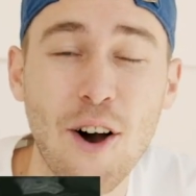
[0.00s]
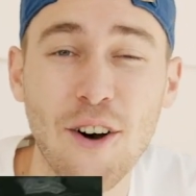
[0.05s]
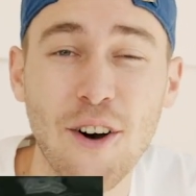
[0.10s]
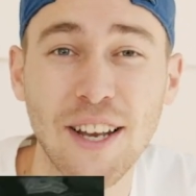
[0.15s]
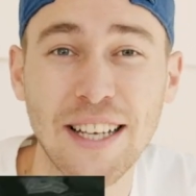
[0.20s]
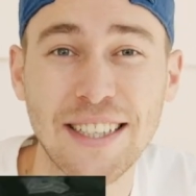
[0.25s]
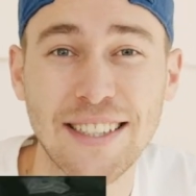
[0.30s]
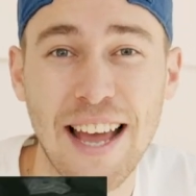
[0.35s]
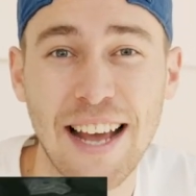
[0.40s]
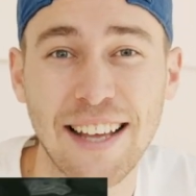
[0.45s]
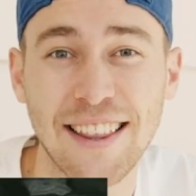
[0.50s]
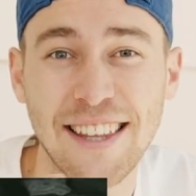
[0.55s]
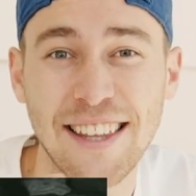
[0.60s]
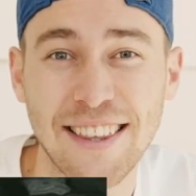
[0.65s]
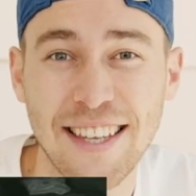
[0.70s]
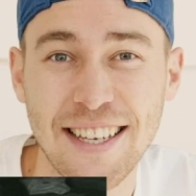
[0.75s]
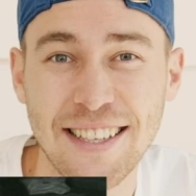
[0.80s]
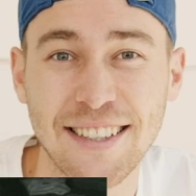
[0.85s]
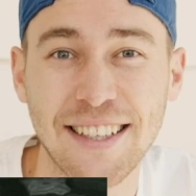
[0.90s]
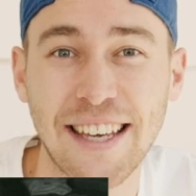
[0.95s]
on exactly
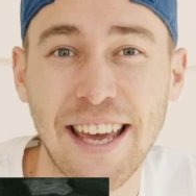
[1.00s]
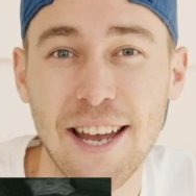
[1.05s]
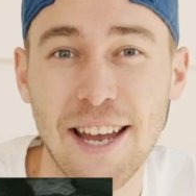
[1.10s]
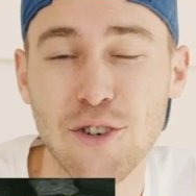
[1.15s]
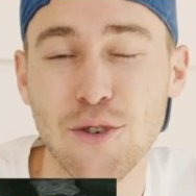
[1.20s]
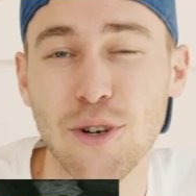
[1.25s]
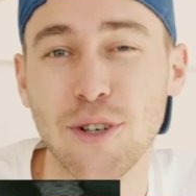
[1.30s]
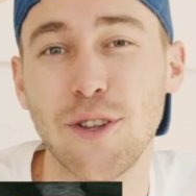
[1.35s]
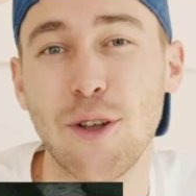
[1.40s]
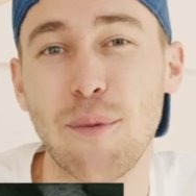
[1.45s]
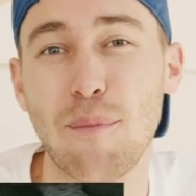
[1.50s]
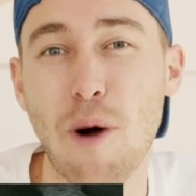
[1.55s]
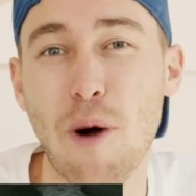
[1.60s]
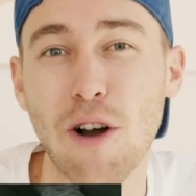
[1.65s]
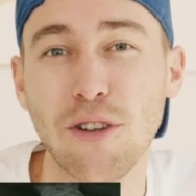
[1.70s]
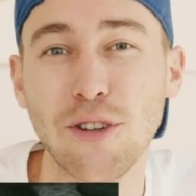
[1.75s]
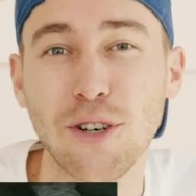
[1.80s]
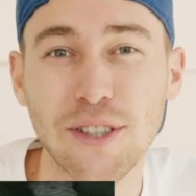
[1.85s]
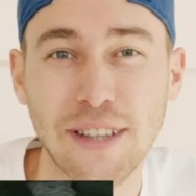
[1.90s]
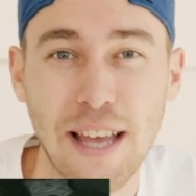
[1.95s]
this Kendrick
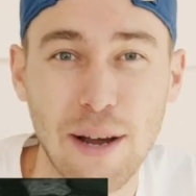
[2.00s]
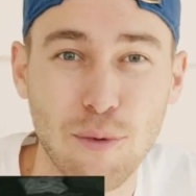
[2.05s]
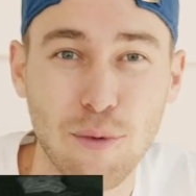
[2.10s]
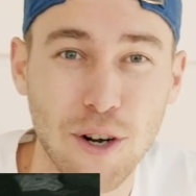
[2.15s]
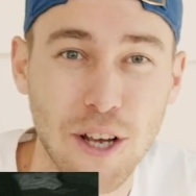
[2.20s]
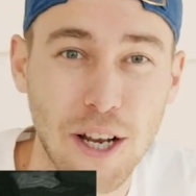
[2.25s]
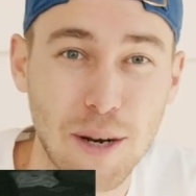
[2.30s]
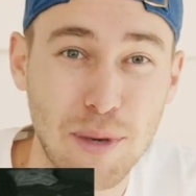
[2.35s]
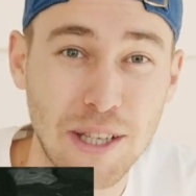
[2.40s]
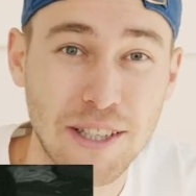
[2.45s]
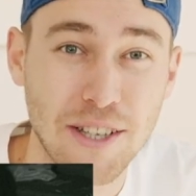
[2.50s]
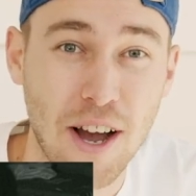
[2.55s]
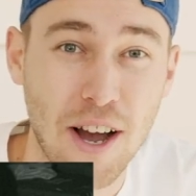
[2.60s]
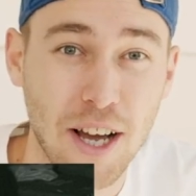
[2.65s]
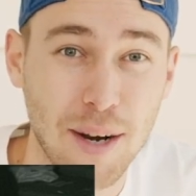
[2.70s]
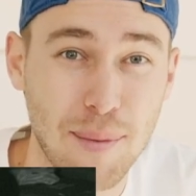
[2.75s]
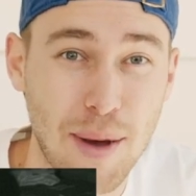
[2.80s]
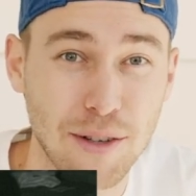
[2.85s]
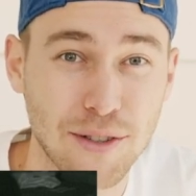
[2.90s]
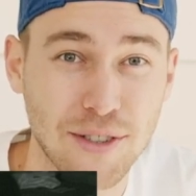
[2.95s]
Lamar look that we're going to be
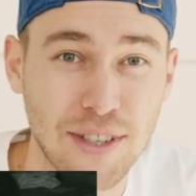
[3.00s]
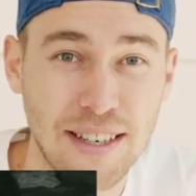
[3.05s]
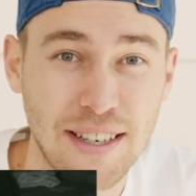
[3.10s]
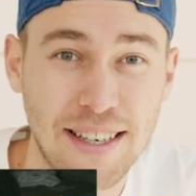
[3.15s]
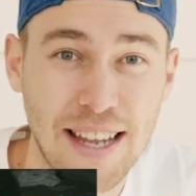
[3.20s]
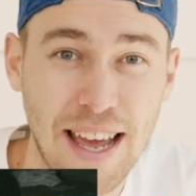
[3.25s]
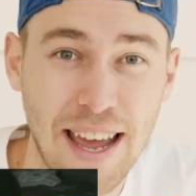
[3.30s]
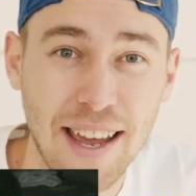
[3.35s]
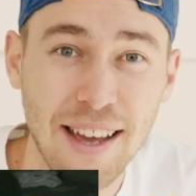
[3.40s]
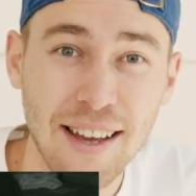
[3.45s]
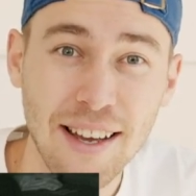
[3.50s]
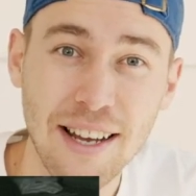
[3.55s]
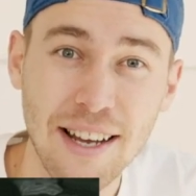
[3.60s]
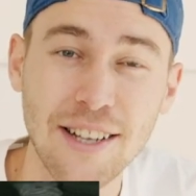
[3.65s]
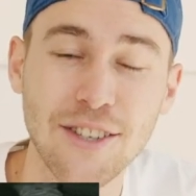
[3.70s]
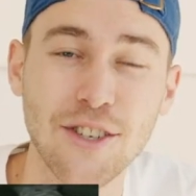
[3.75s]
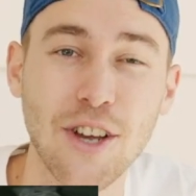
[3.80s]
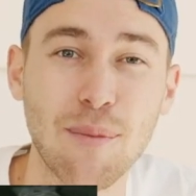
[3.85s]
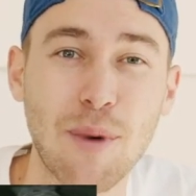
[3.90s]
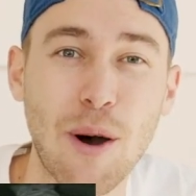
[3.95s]
talking about today.
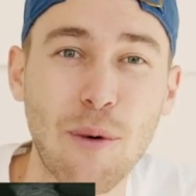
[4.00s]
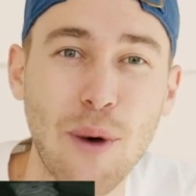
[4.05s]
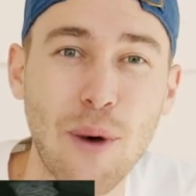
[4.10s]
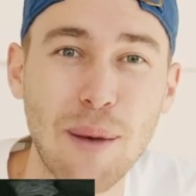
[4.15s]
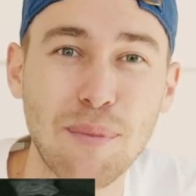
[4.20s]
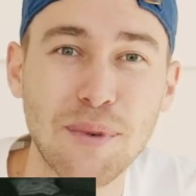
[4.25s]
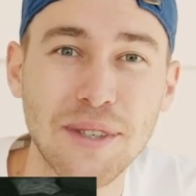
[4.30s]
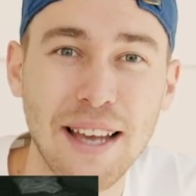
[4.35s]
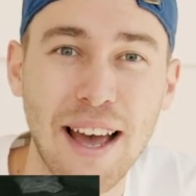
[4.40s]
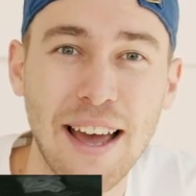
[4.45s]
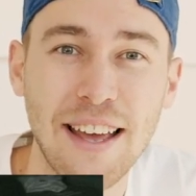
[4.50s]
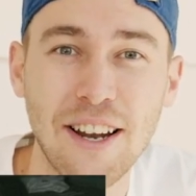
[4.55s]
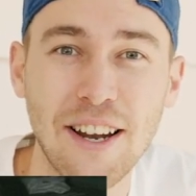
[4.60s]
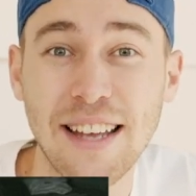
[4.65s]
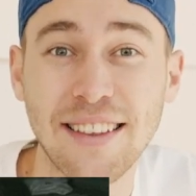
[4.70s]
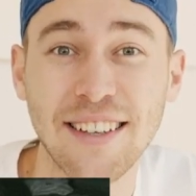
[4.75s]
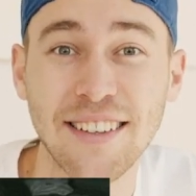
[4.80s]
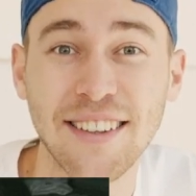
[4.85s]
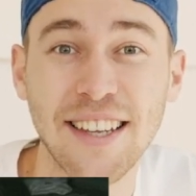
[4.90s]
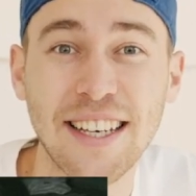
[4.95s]
It's on my
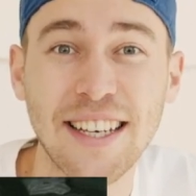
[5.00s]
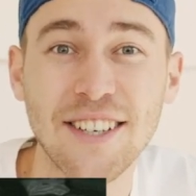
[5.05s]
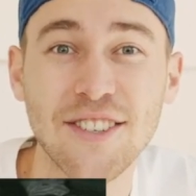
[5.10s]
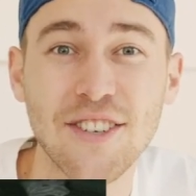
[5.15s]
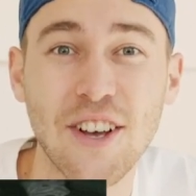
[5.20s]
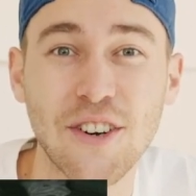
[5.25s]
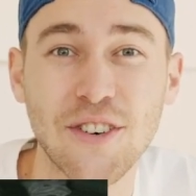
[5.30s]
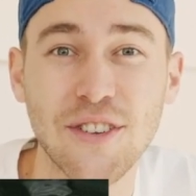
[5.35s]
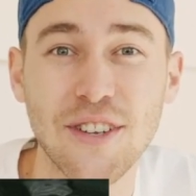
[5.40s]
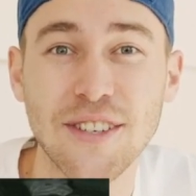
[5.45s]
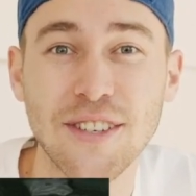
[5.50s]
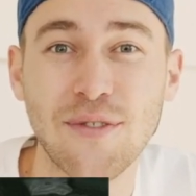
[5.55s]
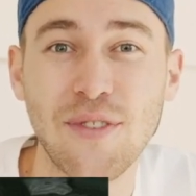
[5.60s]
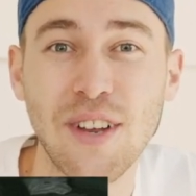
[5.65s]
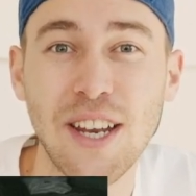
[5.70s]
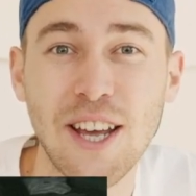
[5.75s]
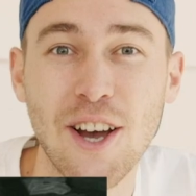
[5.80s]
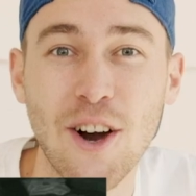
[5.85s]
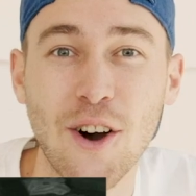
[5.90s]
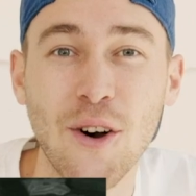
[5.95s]
website. The link is under this
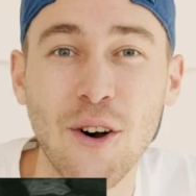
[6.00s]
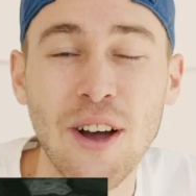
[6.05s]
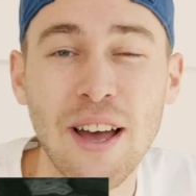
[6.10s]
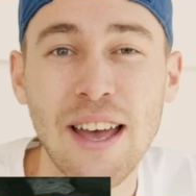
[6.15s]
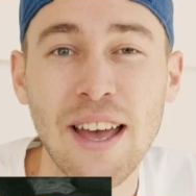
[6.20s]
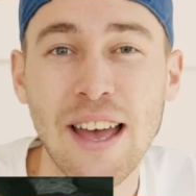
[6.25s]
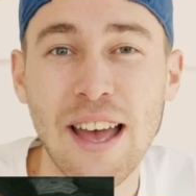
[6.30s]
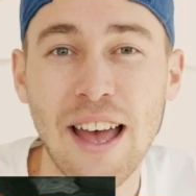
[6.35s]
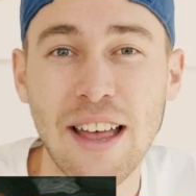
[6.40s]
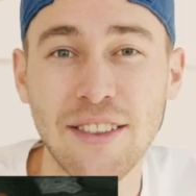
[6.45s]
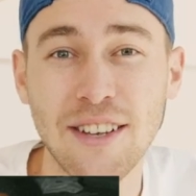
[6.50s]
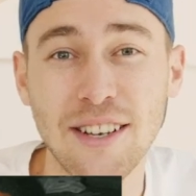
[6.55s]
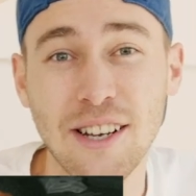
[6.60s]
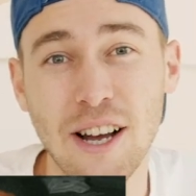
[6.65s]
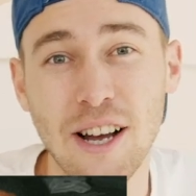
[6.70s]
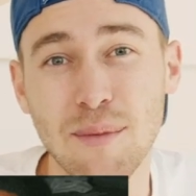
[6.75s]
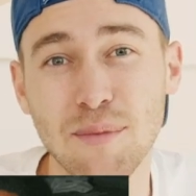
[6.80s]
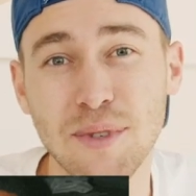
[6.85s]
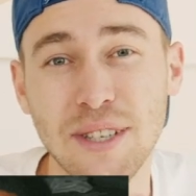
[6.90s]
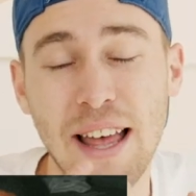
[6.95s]
video, and
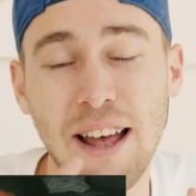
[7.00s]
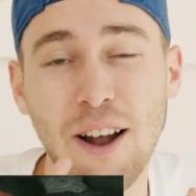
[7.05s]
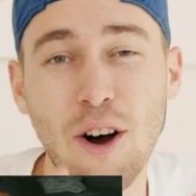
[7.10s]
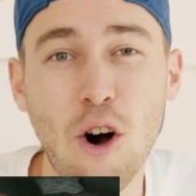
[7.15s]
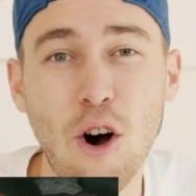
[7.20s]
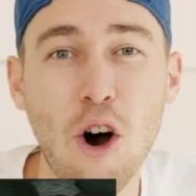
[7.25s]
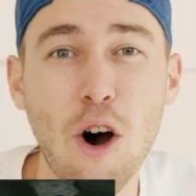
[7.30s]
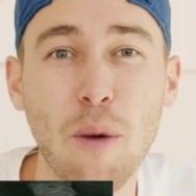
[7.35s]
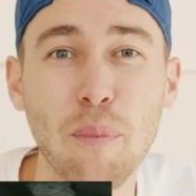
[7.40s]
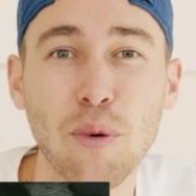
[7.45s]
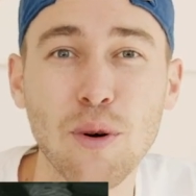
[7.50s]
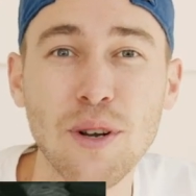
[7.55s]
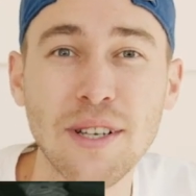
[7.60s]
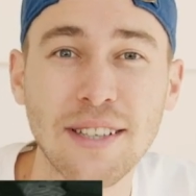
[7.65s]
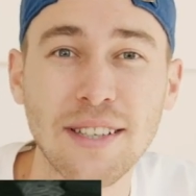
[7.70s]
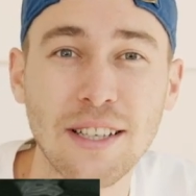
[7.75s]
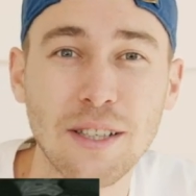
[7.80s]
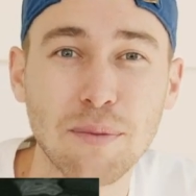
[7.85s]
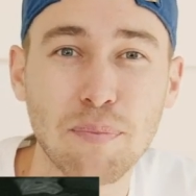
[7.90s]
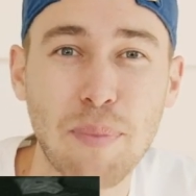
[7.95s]
it comes in that all
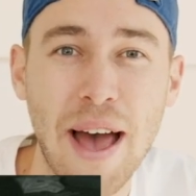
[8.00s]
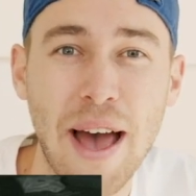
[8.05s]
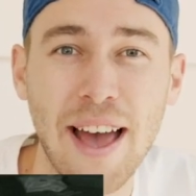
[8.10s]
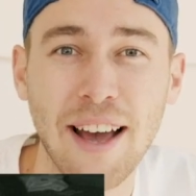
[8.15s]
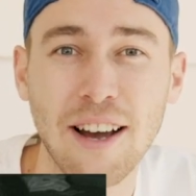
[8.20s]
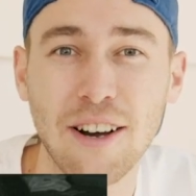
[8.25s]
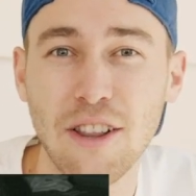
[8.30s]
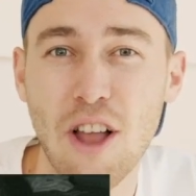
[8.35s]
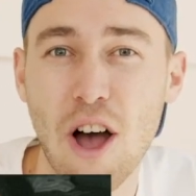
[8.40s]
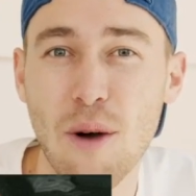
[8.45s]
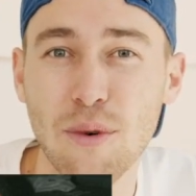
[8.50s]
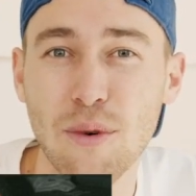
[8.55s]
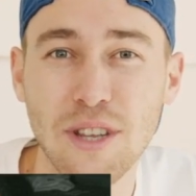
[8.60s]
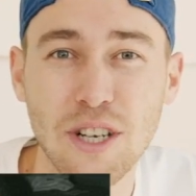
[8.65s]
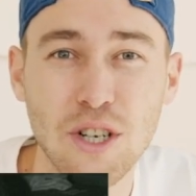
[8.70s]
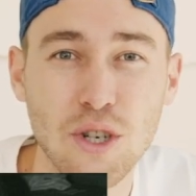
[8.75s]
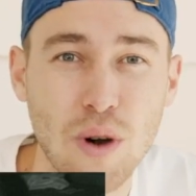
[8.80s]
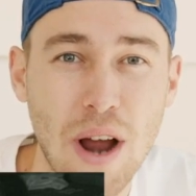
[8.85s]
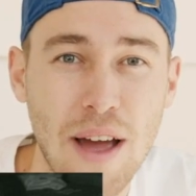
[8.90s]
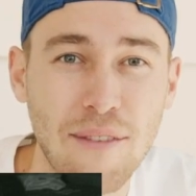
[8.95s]
presets pack along with
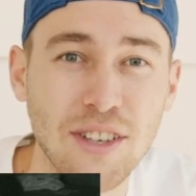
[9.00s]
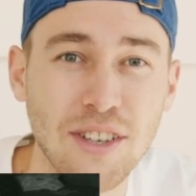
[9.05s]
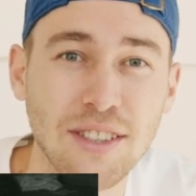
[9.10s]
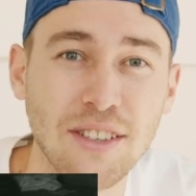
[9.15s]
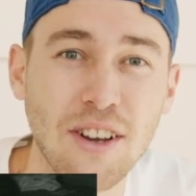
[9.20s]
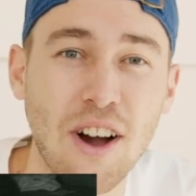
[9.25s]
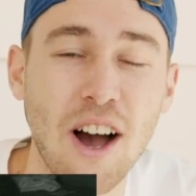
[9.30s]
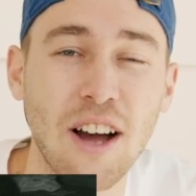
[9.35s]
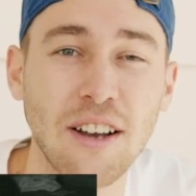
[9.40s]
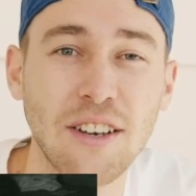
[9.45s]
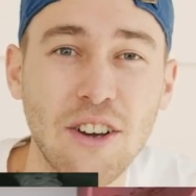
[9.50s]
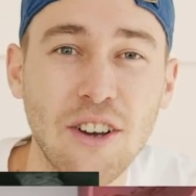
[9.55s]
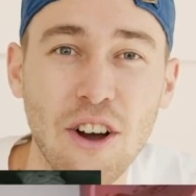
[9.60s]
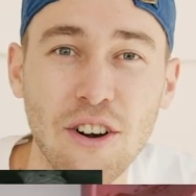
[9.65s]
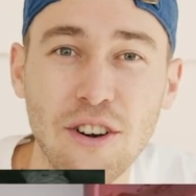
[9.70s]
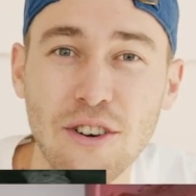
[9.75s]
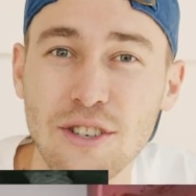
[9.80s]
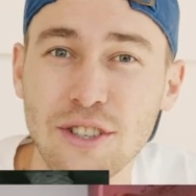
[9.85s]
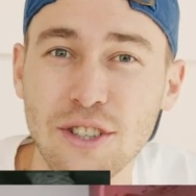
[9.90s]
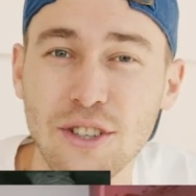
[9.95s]
the Travis Scott,
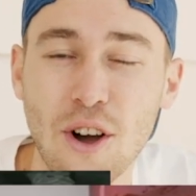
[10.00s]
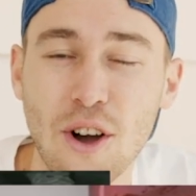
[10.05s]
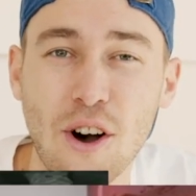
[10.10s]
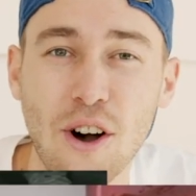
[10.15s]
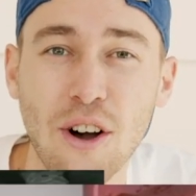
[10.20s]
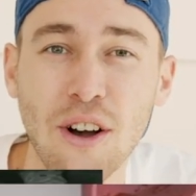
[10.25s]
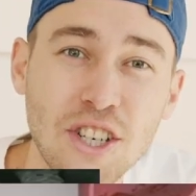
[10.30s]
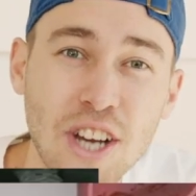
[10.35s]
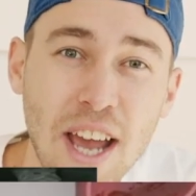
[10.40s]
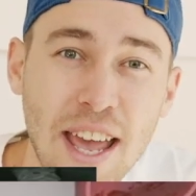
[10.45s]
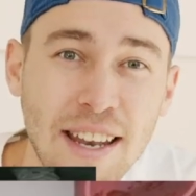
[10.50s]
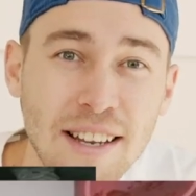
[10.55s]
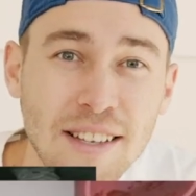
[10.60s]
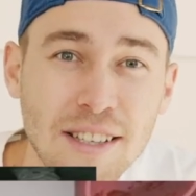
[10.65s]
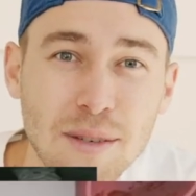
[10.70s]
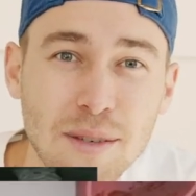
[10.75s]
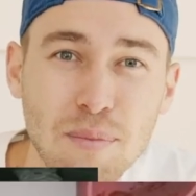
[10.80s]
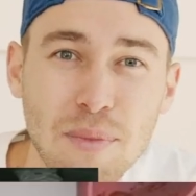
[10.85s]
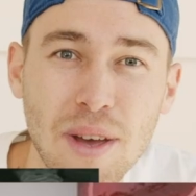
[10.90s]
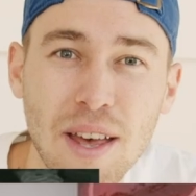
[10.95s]
Gunner Stahl,
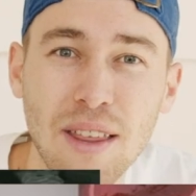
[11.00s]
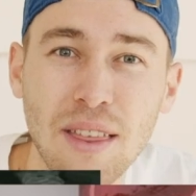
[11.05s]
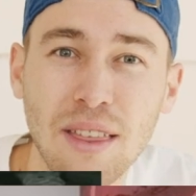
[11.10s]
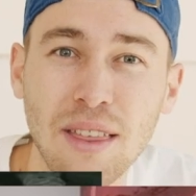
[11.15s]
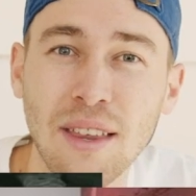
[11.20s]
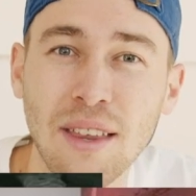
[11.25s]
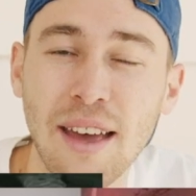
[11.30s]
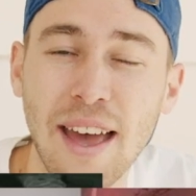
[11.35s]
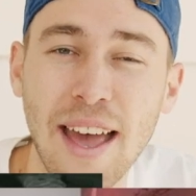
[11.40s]
Jaden Smith,